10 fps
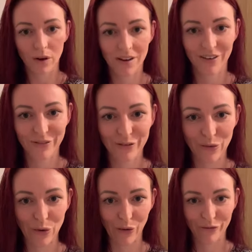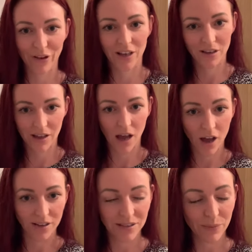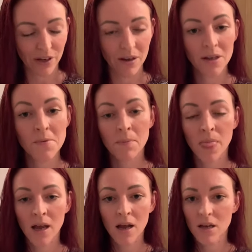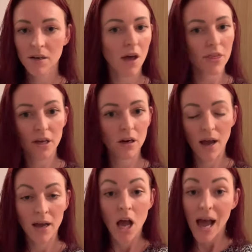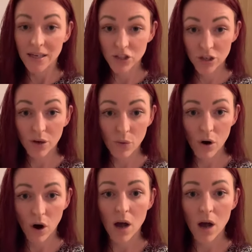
if you fall off, it hurts, but nothing like, and do you know what?